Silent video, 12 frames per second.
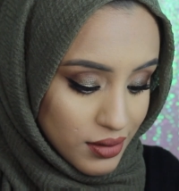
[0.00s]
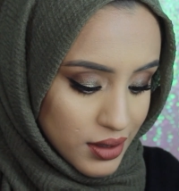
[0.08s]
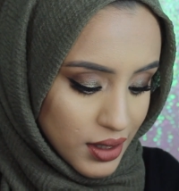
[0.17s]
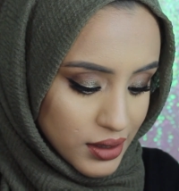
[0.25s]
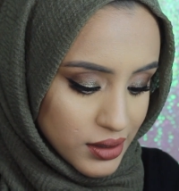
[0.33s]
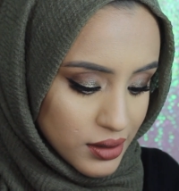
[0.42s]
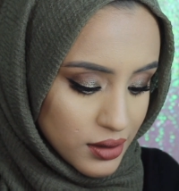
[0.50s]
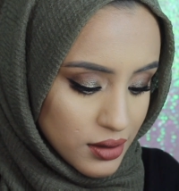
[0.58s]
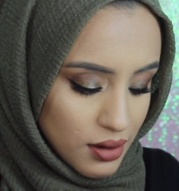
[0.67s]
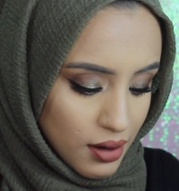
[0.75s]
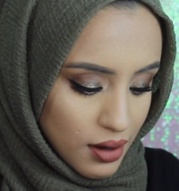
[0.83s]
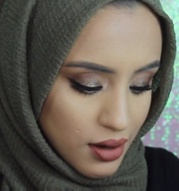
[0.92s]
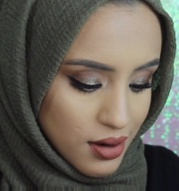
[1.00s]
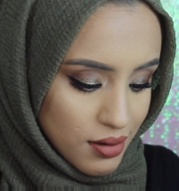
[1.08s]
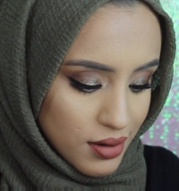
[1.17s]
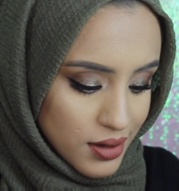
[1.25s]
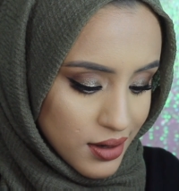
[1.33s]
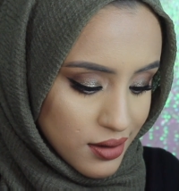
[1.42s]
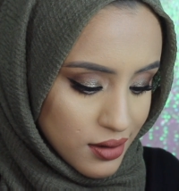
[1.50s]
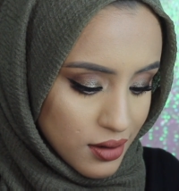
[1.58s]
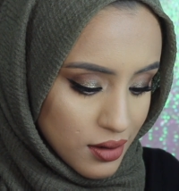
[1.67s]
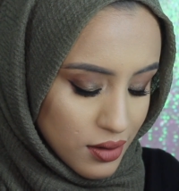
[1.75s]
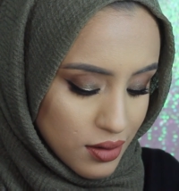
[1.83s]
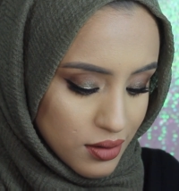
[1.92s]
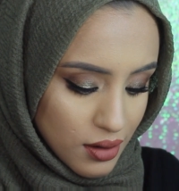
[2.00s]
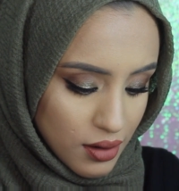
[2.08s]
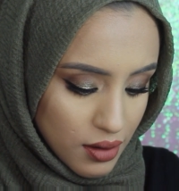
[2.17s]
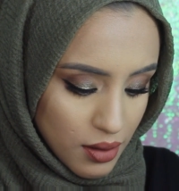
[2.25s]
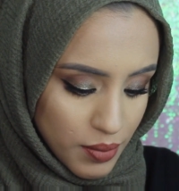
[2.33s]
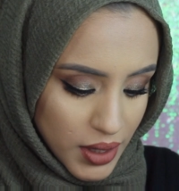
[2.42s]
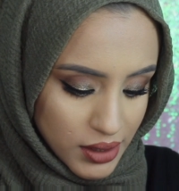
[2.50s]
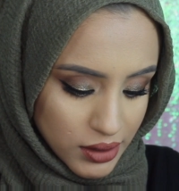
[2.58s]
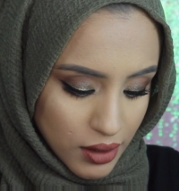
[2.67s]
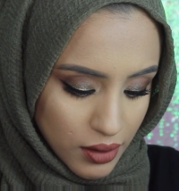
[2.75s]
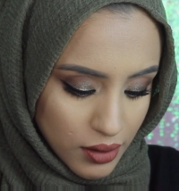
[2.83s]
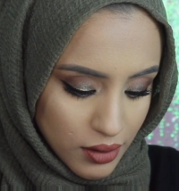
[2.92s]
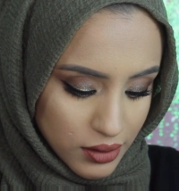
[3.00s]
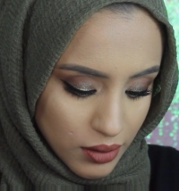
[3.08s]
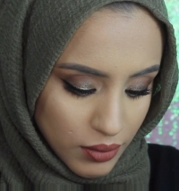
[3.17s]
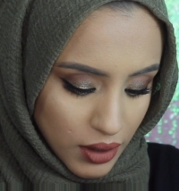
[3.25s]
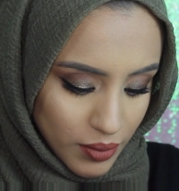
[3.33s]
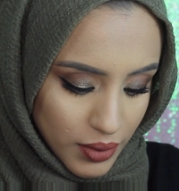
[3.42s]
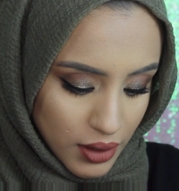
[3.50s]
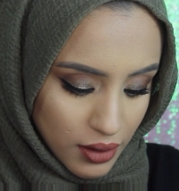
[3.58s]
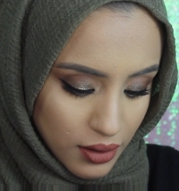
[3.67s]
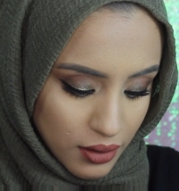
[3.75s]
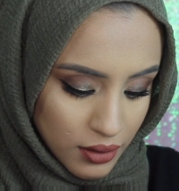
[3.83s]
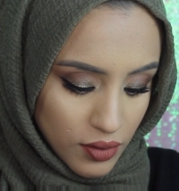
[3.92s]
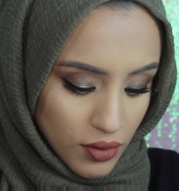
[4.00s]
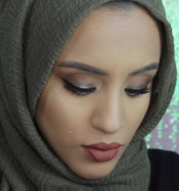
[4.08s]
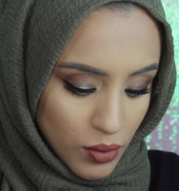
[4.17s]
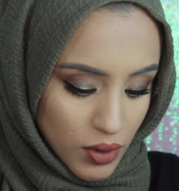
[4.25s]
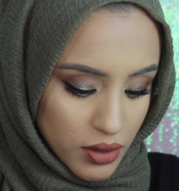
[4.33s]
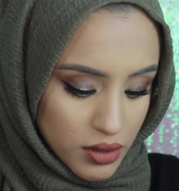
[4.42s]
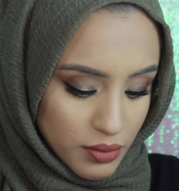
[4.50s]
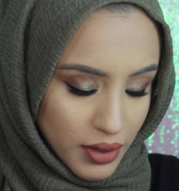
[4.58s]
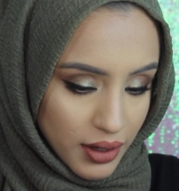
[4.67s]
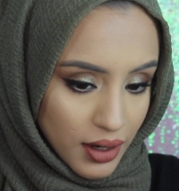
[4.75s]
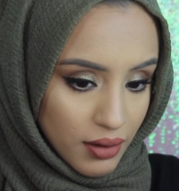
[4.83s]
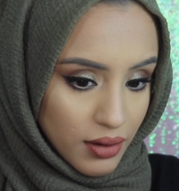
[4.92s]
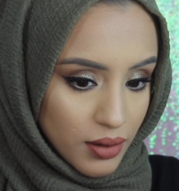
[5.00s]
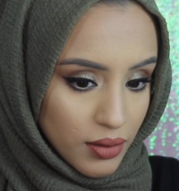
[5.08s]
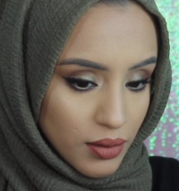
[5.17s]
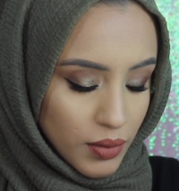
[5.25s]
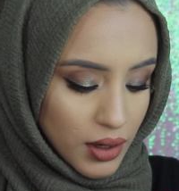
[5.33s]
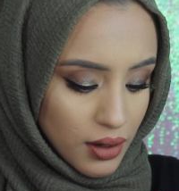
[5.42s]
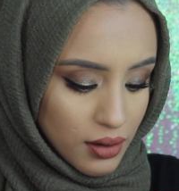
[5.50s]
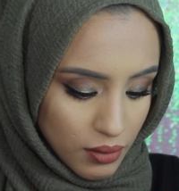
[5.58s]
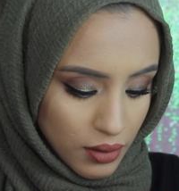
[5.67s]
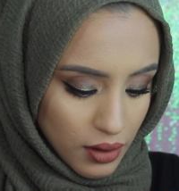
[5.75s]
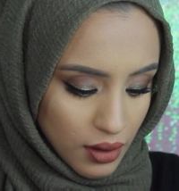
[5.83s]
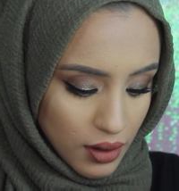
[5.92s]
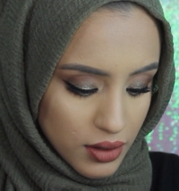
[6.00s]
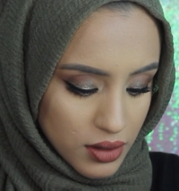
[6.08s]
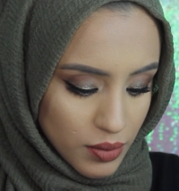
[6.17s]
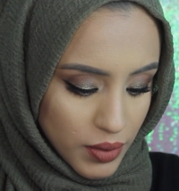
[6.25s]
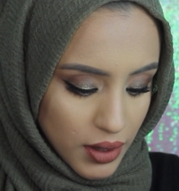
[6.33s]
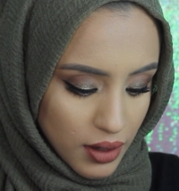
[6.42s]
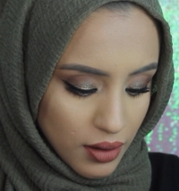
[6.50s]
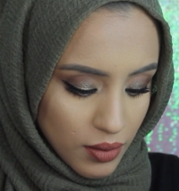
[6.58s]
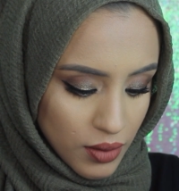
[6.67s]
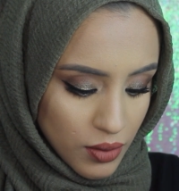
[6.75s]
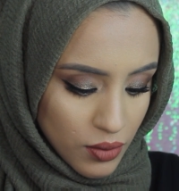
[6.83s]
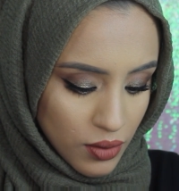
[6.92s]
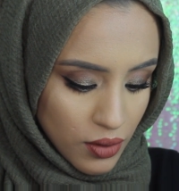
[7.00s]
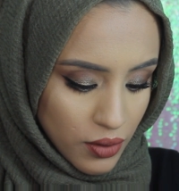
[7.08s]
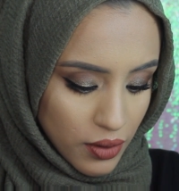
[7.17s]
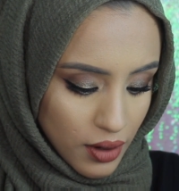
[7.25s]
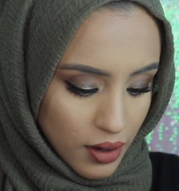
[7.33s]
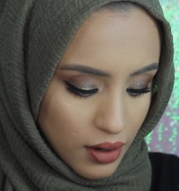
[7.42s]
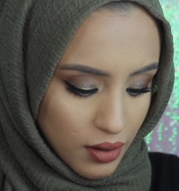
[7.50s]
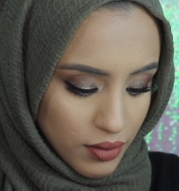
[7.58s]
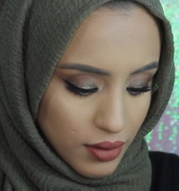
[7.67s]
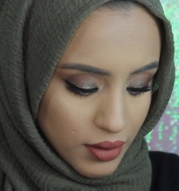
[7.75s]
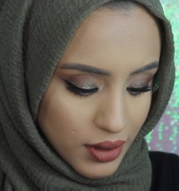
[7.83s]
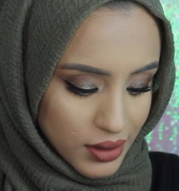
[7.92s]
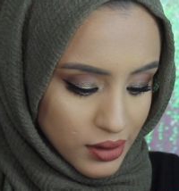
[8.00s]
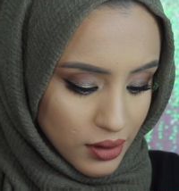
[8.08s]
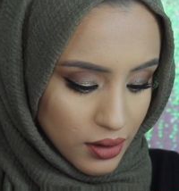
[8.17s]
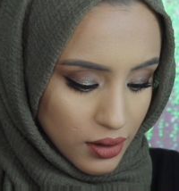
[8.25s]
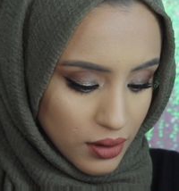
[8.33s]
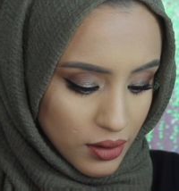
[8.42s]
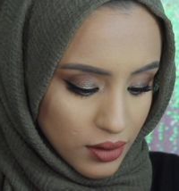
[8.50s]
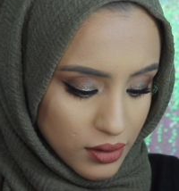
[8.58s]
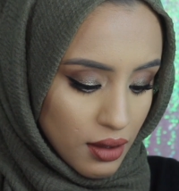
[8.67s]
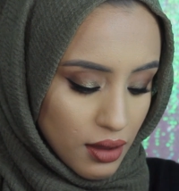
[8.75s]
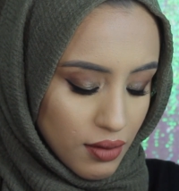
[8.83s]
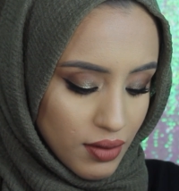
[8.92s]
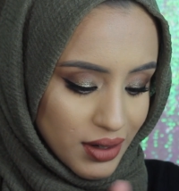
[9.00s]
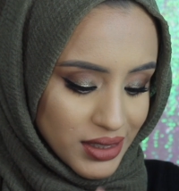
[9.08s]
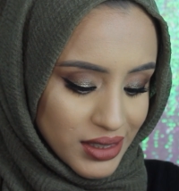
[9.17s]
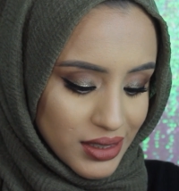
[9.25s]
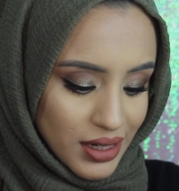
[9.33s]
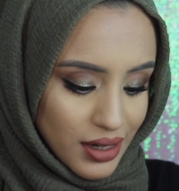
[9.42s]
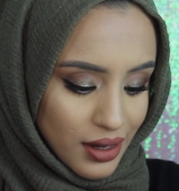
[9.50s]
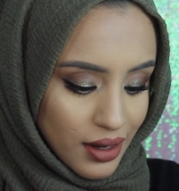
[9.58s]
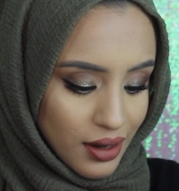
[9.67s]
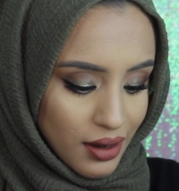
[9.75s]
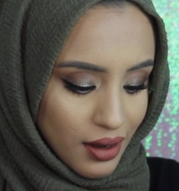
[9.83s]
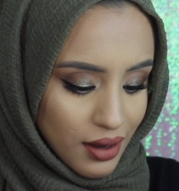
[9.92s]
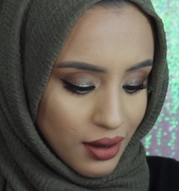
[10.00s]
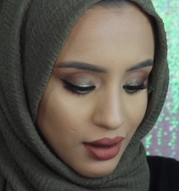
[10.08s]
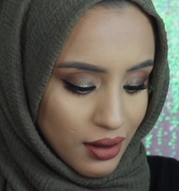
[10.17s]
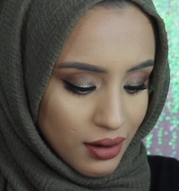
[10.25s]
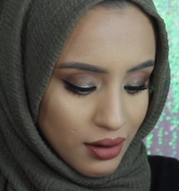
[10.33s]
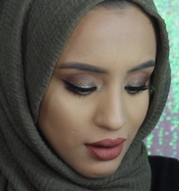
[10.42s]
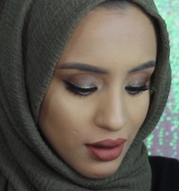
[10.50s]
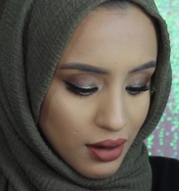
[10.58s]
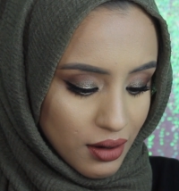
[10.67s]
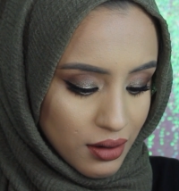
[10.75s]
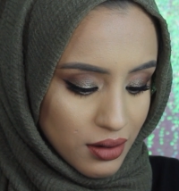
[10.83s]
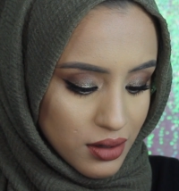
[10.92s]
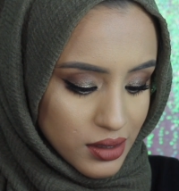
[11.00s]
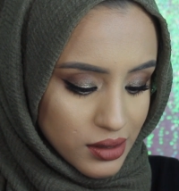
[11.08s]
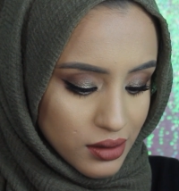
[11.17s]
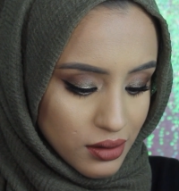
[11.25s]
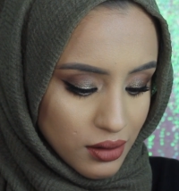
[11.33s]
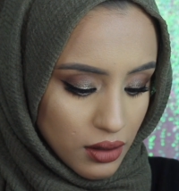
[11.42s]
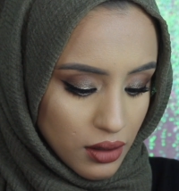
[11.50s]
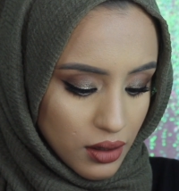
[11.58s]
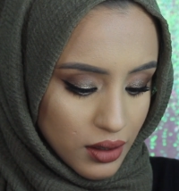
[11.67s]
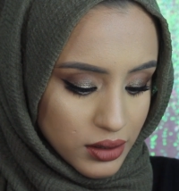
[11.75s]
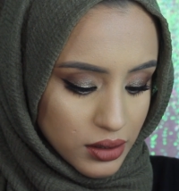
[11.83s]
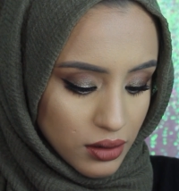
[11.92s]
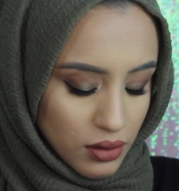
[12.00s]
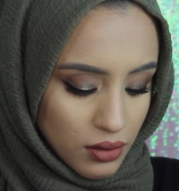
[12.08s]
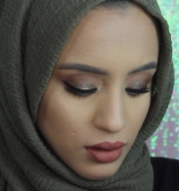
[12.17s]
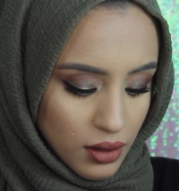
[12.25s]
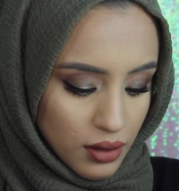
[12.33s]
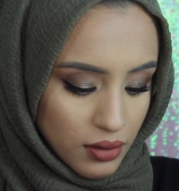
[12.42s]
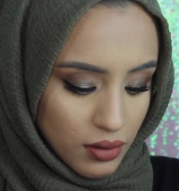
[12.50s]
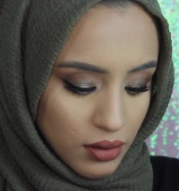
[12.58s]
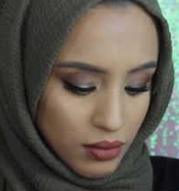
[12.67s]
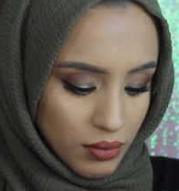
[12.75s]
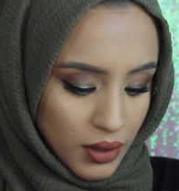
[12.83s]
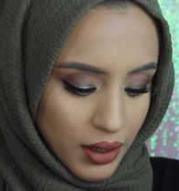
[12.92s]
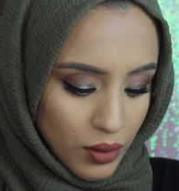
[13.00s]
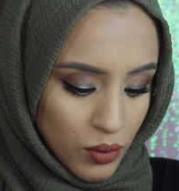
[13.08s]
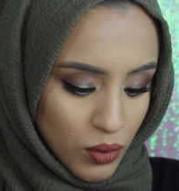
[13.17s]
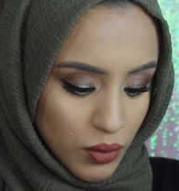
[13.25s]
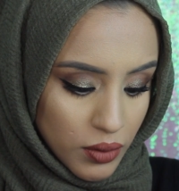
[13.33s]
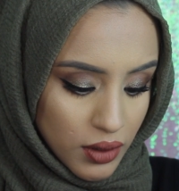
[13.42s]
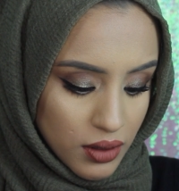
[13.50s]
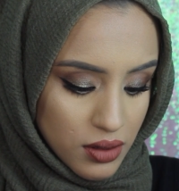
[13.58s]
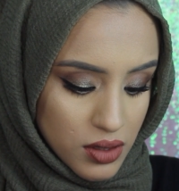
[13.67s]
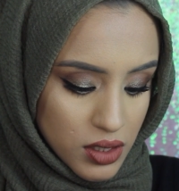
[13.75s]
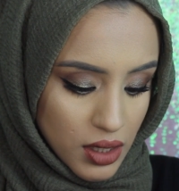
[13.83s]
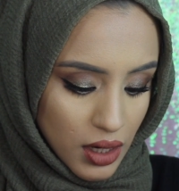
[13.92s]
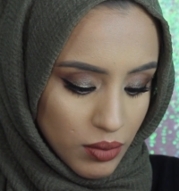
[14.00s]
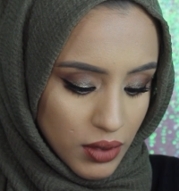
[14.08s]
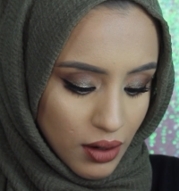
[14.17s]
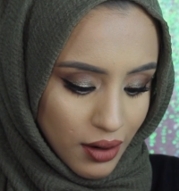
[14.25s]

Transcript: iridescent, and iridescent glues are the best glues in my opinion. If you watch my Get Ready With Me with Aisha Begum, you'll know that I love iridescent glue. They're very sticky and they kind of just last longer on my awkward shaped